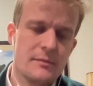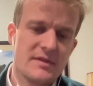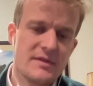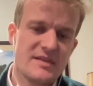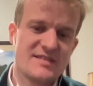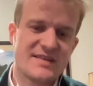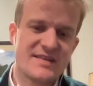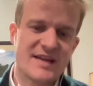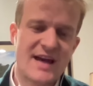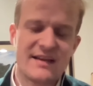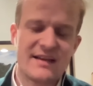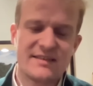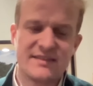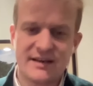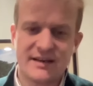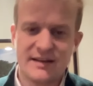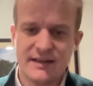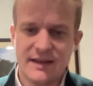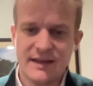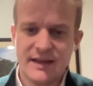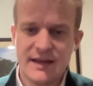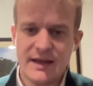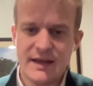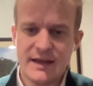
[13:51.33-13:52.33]

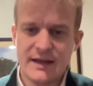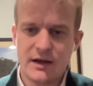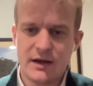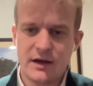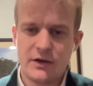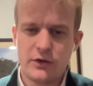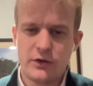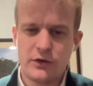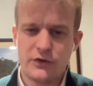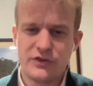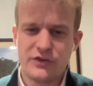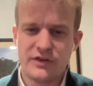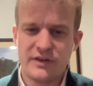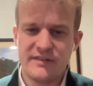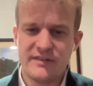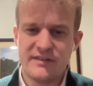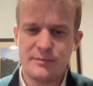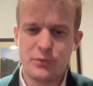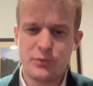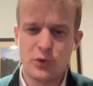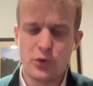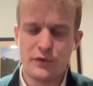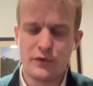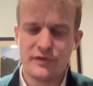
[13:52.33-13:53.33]
tactically and ideologically
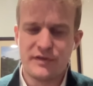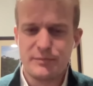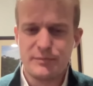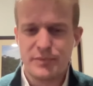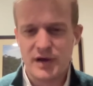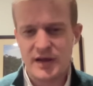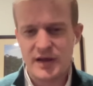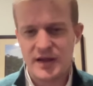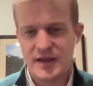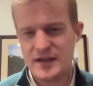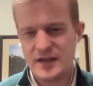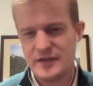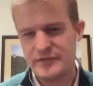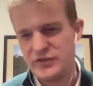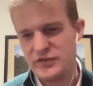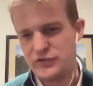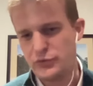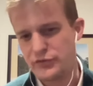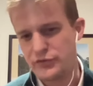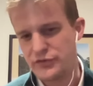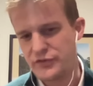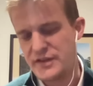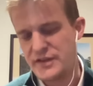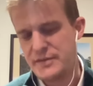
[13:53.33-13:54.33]
supported by
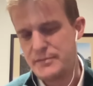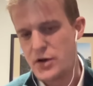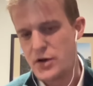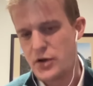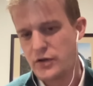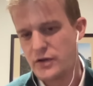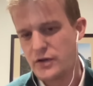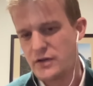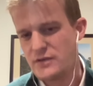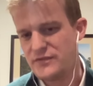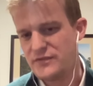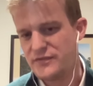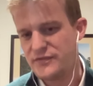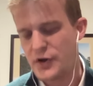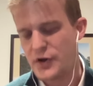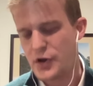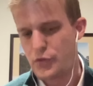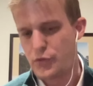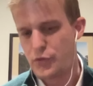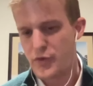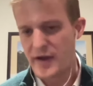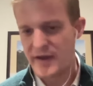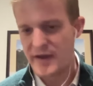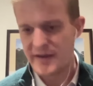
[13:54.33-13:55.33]
individuals on the American
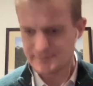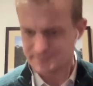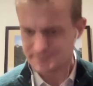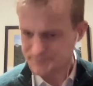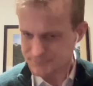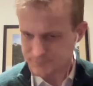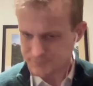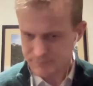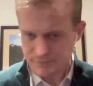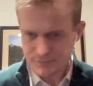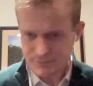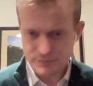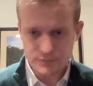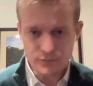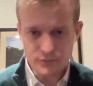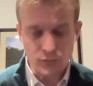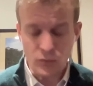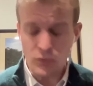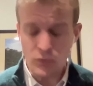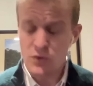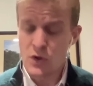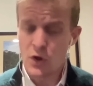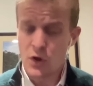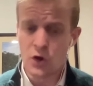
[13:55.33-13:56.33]
far right,
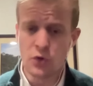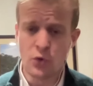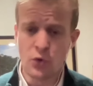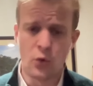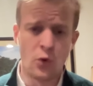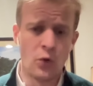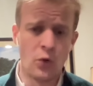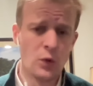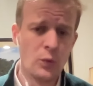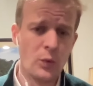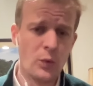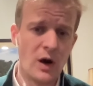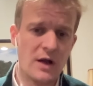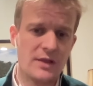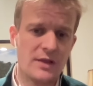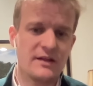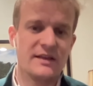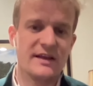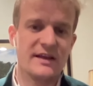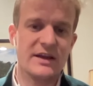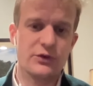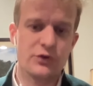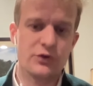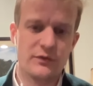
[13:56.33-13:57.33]
and all while
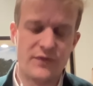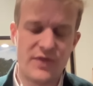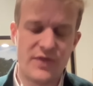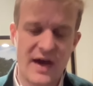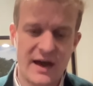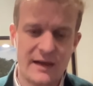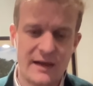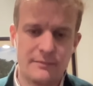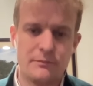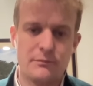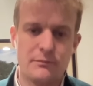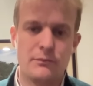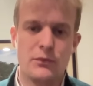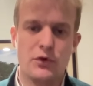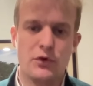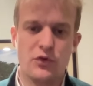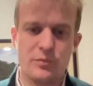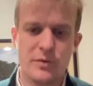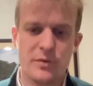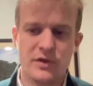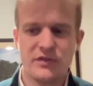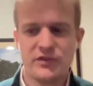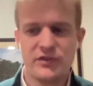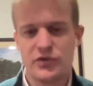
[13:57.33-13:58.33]
the leader of that
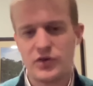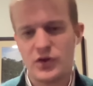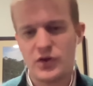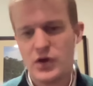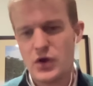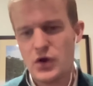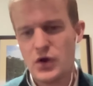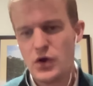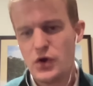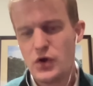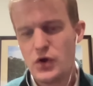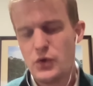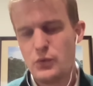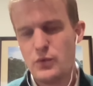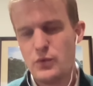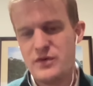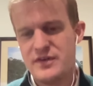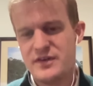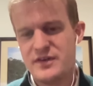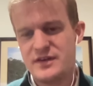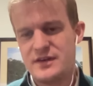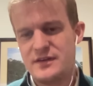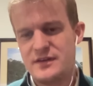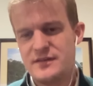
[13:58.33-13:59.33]
movement
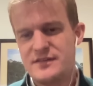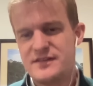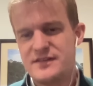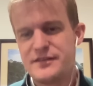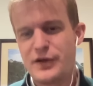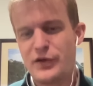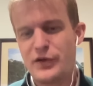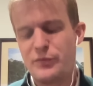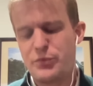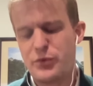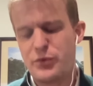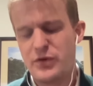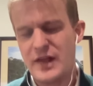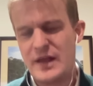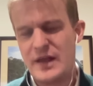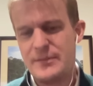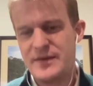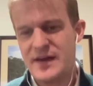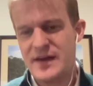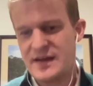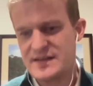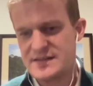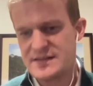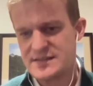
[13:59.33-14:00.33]
was in
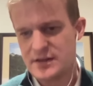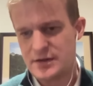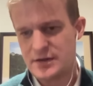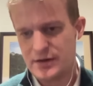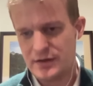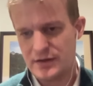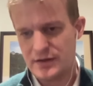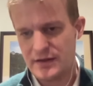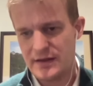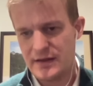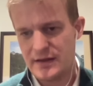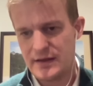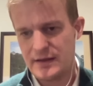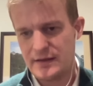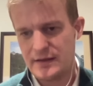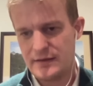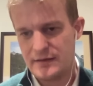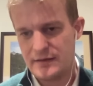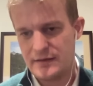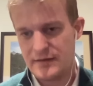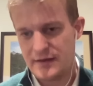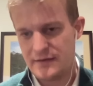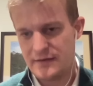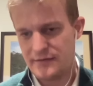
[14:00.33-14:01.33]
self-proclaimed exile
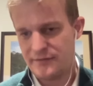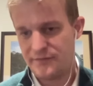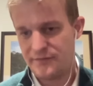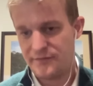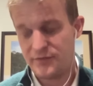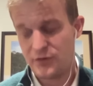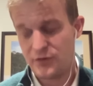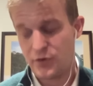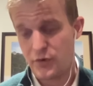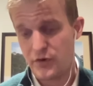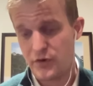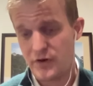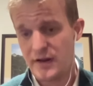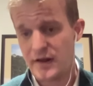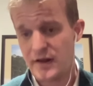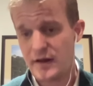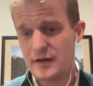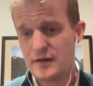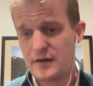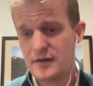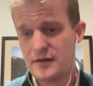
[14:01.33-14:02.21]
in Florida.